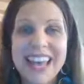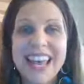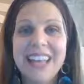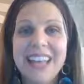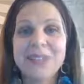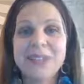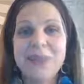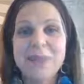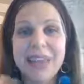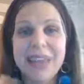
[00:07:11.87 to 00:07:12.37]

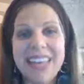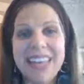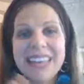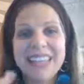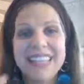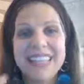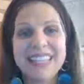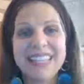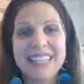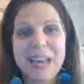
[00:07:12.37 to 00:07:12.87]
And so I'm
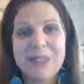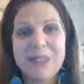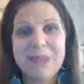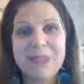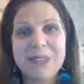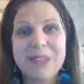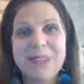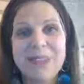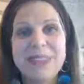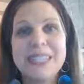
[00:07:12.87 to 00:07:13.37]
connecting this up
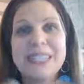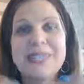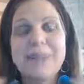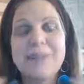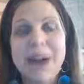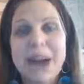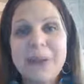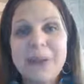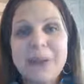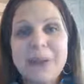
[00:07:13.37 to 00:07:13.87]
to the
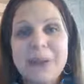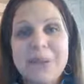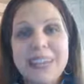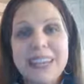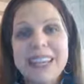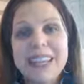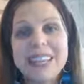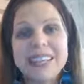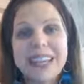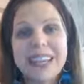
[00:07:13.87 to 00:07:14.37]
spiral,
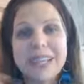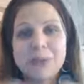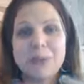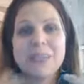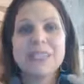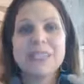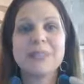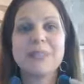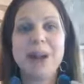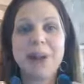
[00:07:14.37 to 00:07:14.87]
because that's what
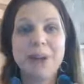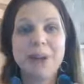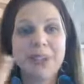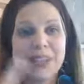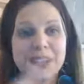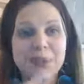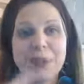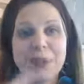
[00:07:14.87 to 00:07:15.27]
a spiral does.